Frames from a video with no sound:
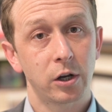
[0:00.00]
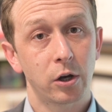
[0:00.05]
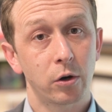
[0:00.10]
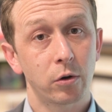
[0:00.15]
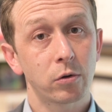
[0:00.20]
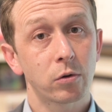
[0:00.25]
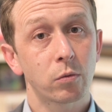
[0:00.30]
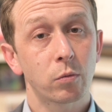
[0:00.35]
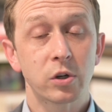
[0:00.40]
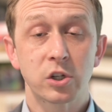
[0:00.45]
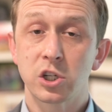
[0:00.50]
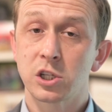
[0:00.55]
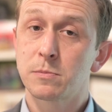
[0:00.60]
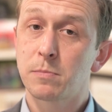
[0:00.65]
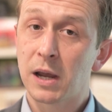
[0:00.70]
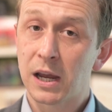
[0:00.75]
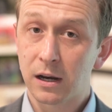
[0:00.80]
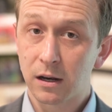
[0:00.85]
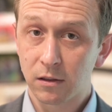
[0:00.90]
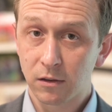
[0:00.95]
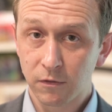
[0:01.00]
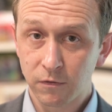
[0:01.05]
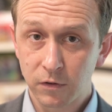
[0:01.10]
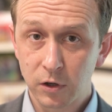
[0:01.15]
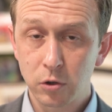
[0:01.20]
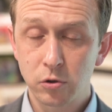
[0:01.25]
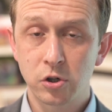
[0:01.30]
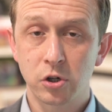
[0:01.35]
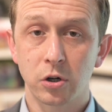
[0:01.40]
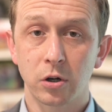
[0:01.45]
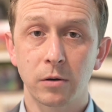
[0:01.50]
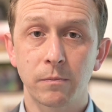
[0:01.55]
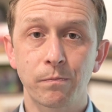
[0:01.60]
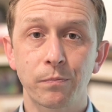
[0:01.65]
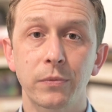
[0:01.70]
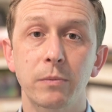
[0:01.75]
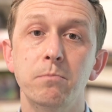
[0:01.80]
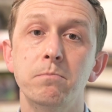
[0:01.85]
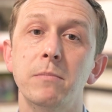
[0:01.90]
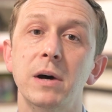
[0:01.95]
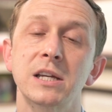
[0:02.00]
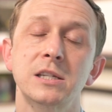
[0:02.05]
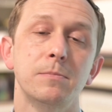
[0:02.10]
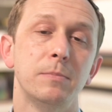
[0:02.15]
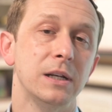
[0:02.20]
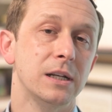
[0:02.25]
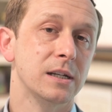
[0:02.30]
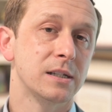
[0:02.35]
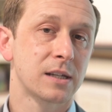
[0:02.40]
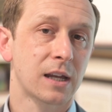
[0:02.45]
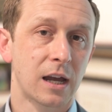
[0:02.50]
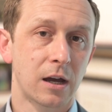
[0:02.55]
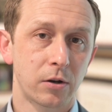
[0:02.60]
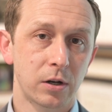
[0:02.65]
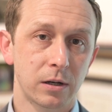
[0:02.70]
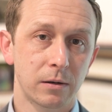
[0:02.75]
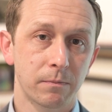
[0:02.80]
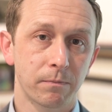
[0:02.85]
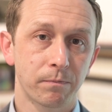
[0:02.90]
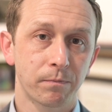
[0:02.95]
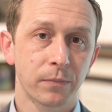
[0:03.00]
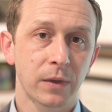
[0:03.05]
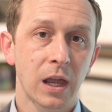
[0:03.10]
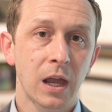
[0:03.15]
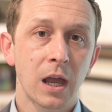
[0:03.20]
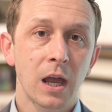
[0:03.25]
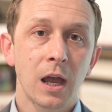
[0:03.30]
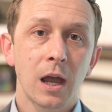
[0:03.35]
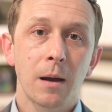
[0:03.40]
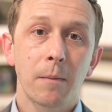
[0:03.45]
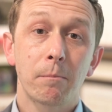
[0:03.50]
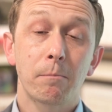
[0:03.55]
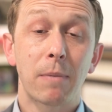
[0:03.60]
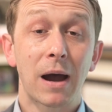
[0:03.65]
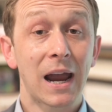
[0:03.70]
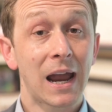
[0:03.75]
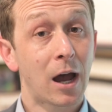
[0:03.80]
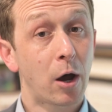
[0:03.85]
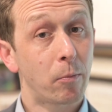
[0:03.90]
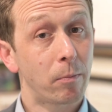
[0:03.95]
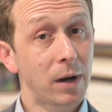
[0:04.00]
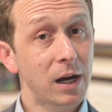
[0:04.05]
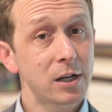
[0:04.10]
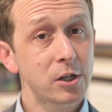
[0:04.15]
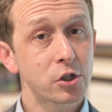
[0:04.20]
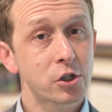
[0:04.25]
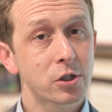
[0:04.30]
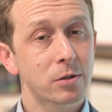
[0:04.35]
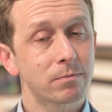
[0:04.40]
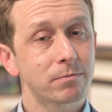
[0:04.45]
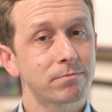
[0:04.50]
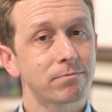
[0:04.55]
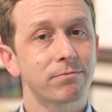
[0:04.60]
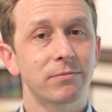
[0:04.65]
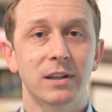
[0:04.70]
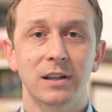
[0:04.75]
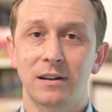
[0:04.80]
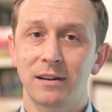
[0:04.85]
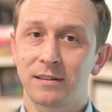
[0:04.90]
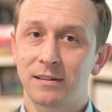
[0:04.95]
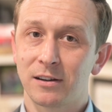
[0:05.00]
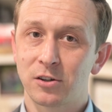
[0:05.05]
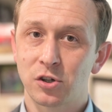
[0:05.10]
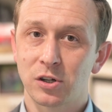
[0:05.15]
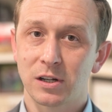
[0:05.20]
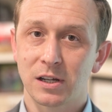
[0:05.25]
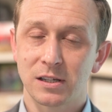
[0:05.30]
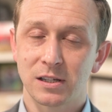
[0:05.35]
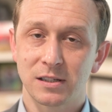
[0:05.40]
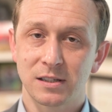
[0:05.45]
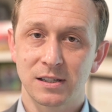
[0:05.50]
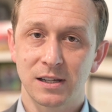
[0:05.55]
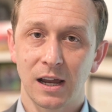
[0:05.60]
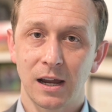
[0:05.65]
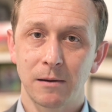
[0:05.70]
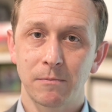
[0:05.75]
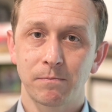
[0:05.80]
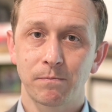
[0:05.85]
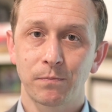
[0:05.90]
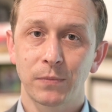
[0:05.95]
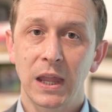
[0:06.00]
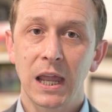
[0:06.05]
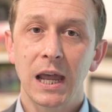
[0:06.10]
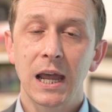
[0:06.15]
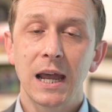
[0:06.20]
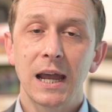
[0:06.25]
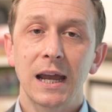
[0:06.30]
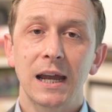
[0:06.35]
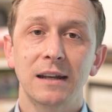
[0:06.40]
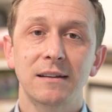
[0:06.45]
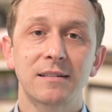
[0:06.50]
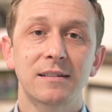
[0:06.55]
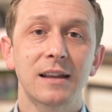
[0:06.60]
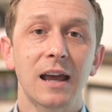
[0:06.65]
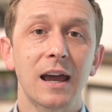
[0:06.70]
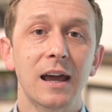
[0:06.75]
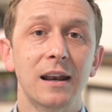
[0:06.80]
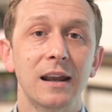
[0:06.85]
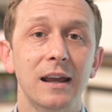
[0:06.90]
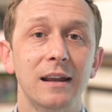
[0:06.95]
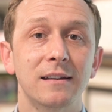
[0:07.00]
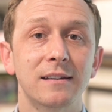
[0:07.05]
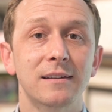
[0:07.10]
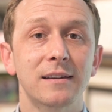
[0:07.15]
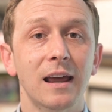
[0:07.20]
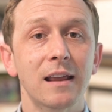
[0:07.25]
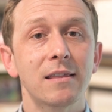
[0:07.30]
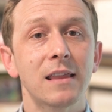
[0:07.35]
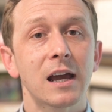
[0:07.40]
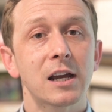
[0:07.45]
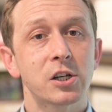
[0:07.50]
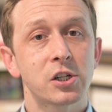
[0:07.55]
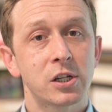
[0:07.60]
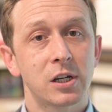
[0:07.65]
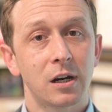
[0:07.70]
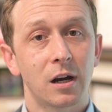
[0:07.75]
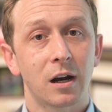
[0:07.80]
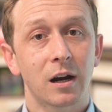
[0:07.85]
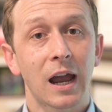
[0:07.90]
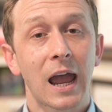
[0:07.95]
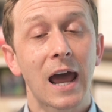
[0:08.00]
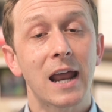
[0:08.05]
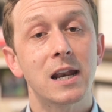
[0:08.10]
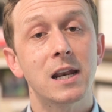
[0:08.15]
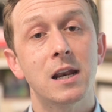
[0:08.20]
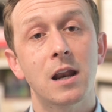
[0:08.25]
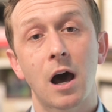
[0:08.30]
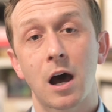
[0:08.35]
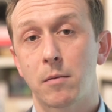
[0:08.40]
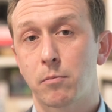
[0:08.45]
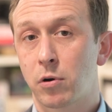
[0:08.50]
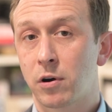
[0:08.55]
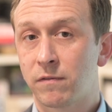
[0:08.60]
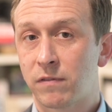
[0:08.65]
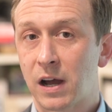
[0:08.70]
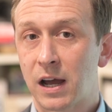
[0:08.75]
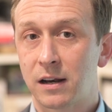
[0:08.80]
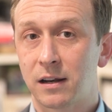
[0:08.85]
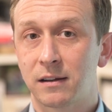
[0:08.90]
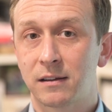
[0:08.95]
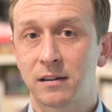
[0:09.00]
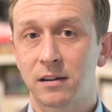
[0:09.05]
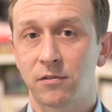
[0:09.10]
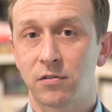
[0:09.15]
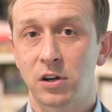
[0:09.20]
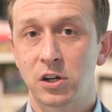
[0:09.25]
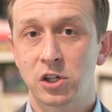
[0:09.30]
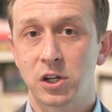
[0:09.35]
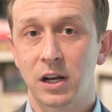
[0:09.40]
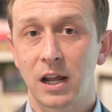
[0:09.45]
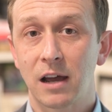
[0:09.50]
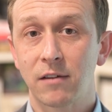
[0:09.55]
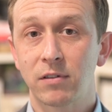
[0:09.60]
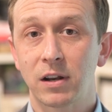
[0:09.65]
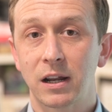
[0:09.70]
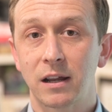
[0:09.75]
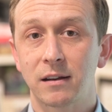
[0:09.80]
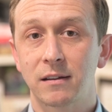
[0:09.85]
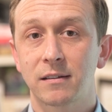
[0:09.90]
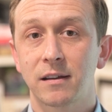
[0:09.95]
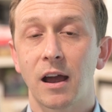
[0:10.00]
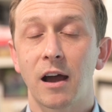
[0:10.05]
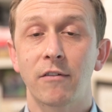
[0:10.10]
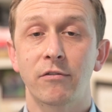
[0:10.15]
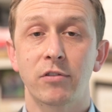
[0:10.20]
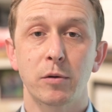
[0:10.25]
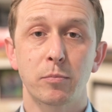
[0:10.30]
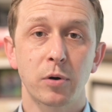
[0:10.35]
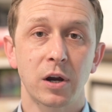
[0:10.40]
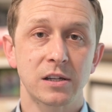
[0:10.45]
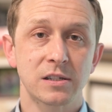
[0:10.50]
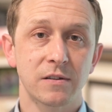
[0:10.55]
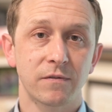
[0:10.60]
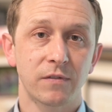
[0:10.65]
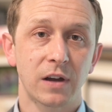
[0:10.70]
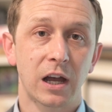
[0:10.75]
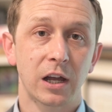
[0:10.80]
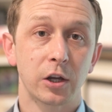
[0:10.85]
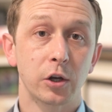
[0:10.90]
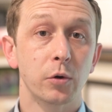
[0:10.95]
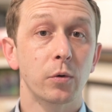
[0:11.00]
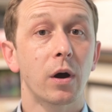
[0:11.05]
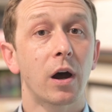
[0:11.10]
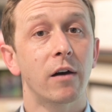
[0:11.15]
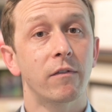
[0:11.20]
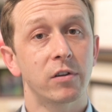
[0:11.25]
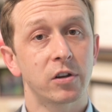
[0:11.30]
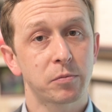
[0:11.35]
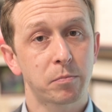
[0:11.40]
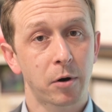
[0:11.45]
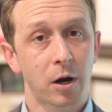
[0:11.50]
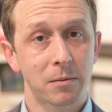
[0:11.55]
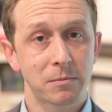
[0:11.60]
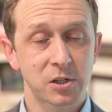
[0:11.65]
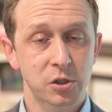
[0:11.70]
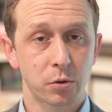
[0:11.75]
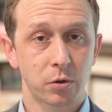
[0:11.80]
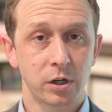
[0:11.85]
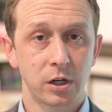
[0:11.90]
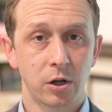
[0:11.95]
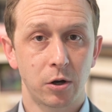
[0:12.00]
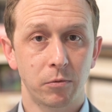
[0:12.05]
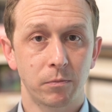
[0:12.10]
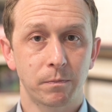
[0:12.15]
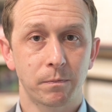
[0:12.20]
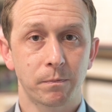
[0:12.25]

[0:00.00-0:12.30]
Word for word: note, which is paid in the future, must be discounted. By how much? The decision doesn't say. Instead, it said that Hsiung had not provided sufficient evidence of the present value of his promissory note.